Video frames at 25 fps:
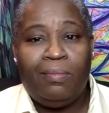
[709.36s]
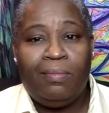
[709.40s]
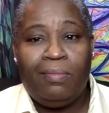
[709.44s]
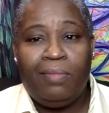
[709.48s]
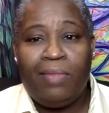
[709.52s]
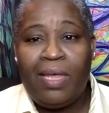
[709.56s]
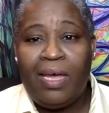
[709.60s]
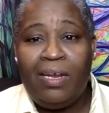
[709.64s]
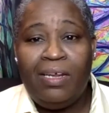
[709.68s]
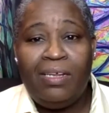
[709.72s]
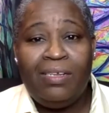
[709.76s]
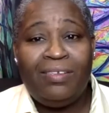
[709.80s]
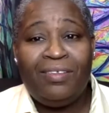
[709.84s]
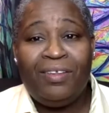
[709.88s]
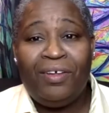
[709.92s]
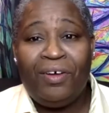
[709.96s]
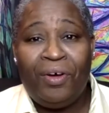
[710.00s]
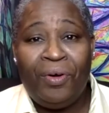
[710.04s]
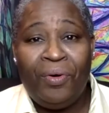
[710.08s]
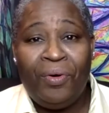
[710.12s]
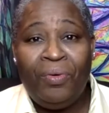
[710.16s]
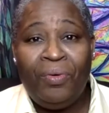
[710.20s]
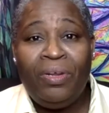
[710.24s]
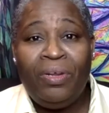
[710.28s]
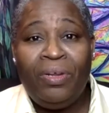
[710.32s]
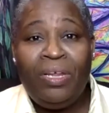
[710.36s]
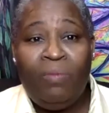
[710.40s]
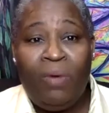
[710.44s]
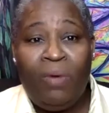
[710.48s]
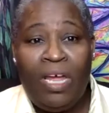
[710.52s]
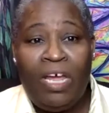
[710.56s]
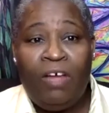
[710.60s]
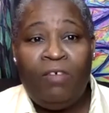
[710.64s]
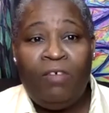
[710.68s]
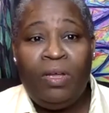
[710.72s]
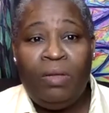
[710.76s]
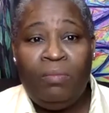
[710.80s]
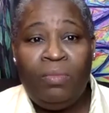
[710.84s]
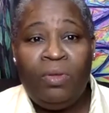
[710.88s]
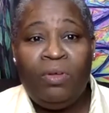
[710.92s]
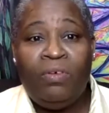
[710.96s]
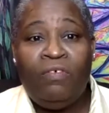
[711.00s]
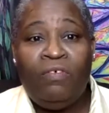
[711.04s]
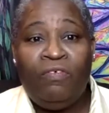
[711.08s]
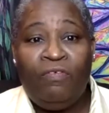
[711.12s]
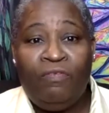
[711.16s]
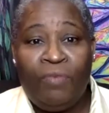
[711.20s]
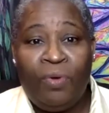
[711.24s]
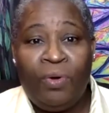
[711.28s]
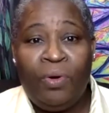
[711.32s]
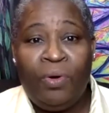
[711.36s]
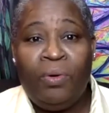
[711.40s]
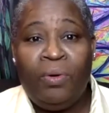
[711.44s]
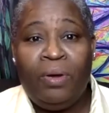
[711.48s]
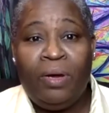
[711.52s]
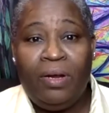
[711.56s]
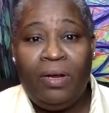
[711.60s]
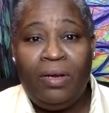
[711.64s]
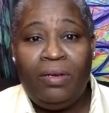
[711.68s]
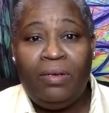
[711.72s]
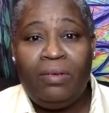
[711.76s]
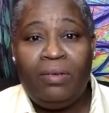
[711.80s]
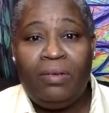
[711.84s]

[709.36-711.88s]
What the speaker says: That is the only way we move forward.